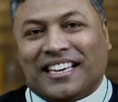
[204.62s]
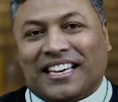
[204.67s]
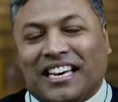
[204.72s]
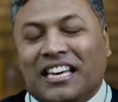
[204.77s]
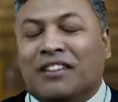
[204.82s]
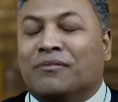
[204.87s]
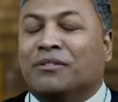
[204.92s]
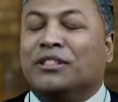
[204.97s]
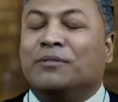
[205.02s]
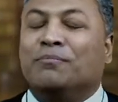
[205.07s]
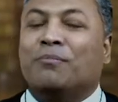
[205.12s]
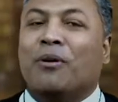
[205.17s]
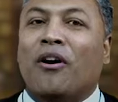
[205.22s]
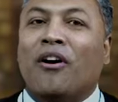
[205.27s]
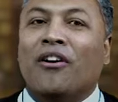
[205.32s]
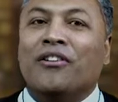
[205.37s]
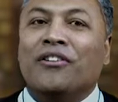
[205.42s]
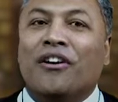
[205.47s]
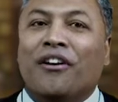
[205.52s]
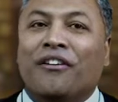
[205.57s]
He was
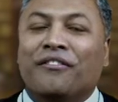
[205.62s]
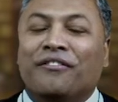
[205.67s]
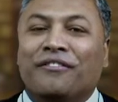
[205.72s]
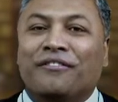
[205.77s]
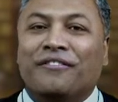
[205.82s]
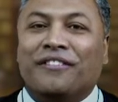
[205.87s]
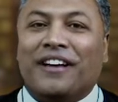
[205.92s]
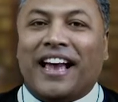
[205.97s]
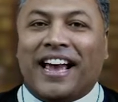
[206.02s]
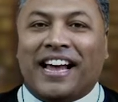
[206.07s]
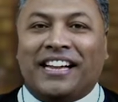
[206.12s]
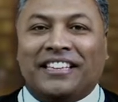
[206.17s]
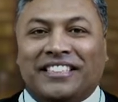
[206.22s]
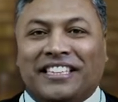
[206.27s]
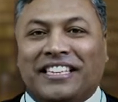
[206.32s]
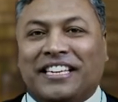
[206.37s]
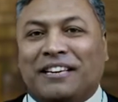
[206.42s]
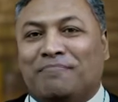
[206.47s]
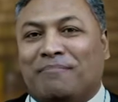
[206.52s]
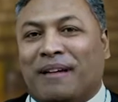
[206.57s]
born of
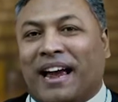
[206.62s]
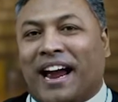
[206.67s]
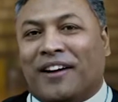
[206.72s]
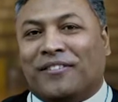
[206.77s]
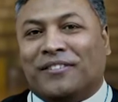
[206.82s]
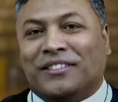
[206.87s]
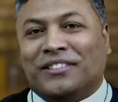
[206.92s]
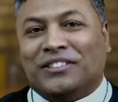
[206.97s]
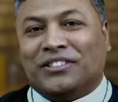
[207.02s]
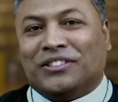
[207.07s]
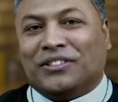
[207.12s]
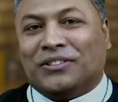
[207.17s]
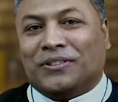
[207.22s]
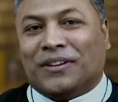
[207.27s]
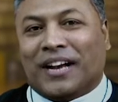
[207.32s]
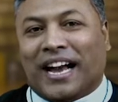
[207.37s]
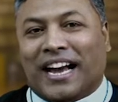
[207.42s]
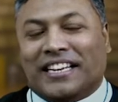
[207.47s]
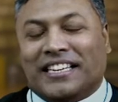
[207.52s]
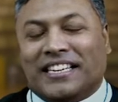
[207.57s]
elderly parents who
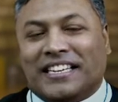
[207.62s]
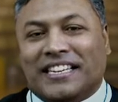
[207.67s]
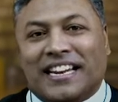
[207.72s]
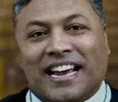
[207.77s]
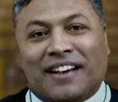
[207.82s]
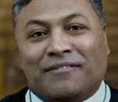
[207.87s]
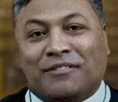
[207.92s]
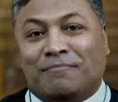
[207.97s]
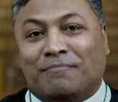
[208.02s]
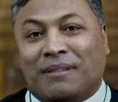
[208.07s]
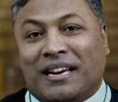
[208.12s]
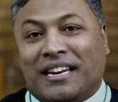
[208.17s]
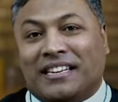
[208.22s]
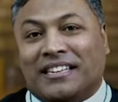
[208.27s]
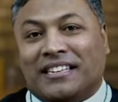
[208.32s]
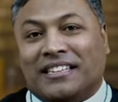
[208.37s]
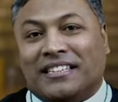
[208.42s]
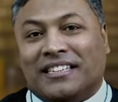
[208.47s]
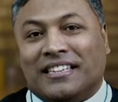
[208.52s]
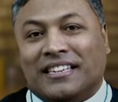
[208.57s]
had never
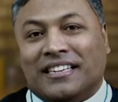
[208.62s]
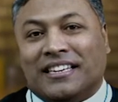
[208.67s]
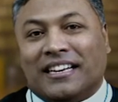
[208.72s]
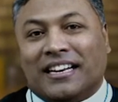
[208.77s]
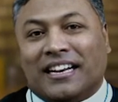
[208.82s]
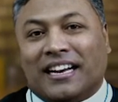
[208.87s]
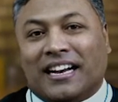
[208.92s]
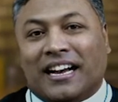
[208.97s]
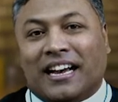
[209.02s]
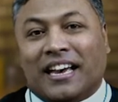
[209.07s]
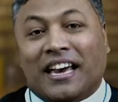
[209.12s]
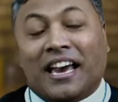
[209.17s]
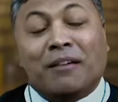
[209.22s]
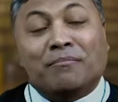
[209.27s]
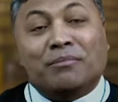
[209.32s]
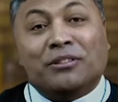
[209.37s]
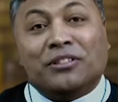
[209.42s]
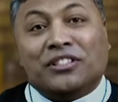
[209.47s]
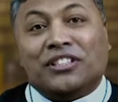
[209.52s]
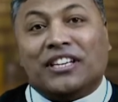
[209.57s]
been
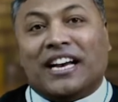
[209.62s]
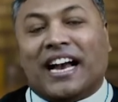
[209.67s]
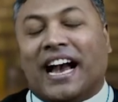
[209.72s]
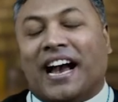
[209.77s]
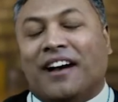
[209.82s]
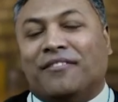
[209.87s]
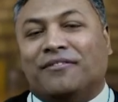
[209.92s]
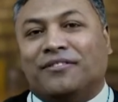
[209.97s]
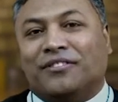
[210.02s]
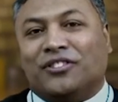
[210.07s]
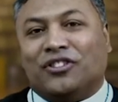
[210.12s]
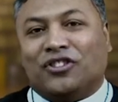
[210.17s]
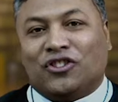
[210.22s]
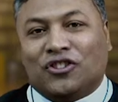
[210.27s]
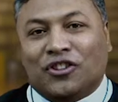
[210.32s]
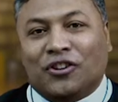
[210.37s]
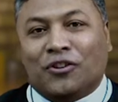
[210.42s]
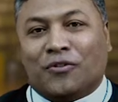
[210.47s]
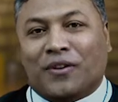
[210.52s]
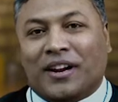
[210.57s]
able to have
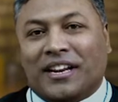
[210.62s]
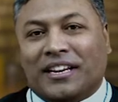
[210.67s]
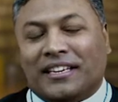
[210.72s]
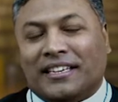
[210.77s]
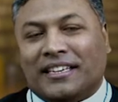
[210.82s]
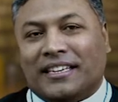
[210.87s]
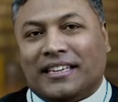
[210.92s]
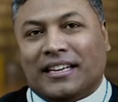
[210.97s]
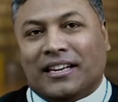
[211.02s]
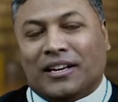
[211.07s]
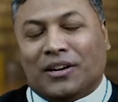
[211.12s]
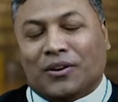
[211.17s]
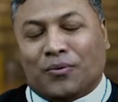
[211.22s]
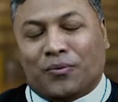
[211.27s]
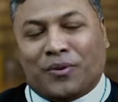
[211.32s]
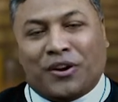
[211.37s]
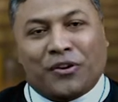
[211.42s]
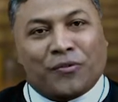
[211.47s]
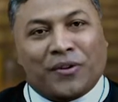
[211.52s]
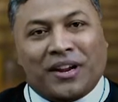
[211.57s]
children.
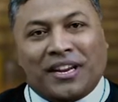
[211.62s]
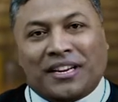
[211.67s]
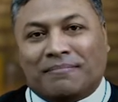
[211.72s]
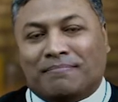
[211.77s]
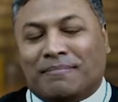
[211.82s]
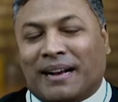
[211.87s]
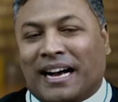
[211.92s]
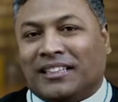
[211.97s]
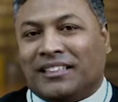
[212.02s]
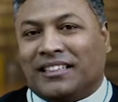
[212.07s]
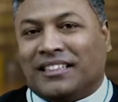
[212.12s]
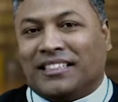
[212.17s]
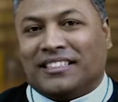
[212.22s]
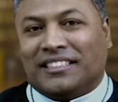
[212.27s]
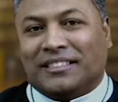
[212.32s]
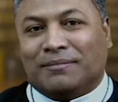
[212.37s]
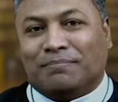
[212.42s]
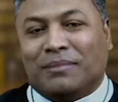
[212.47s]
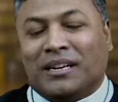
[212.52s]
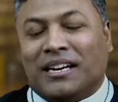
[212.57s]
We read about
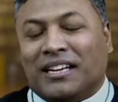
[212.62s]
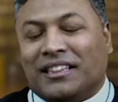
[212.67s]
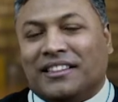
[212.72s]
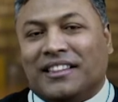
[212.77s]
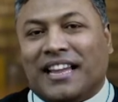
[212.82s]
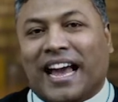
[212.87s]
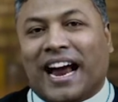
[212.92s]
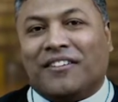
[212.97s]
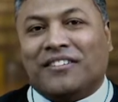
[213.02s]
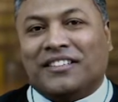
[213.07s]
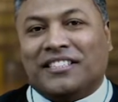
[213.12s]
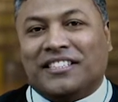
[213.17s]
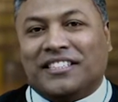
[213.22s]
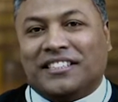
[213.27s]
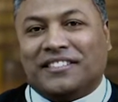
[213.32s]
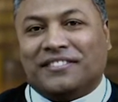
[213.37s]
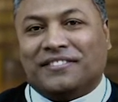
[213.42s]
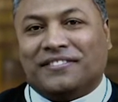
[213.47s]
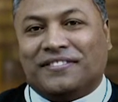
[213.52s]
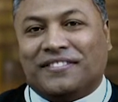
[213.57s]
this birth
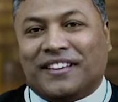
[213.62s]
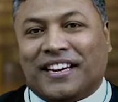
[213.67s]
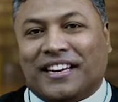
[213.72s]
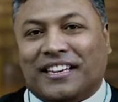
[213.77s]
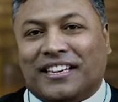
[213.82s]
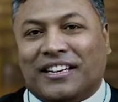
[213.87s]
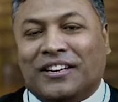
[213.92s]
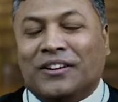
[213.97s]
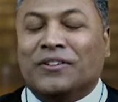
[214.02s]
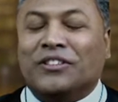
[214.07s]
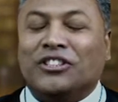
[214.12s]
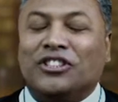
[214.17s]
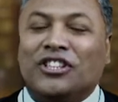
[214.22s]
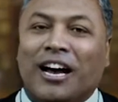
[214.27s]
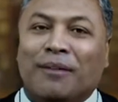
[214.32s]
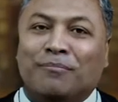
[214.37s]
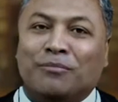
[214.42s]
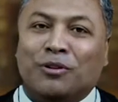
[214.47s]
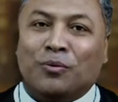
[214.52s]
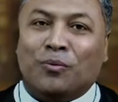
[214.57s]
narrative in Luke
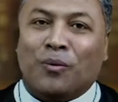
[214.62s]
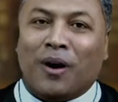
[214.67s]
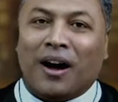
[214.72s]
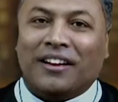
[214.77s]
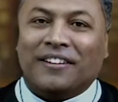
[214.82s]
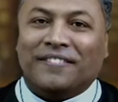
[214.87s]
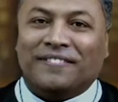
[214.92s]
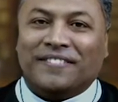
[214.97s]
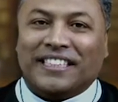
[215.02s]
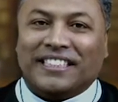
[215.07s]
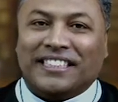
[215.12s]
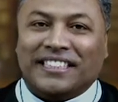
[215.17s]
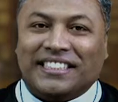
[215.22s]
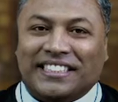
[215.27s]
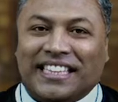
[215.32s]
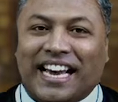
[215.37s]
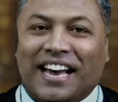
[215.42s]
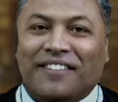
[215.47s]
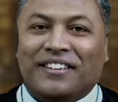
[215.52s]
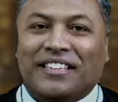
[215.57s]
chapter 1, verse
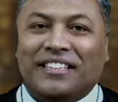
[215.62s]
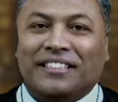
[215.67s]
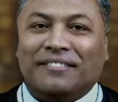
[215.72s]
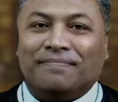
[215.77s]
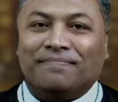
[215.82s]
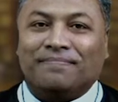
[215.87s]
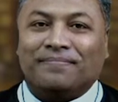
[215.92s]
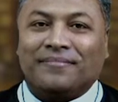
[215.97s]
7.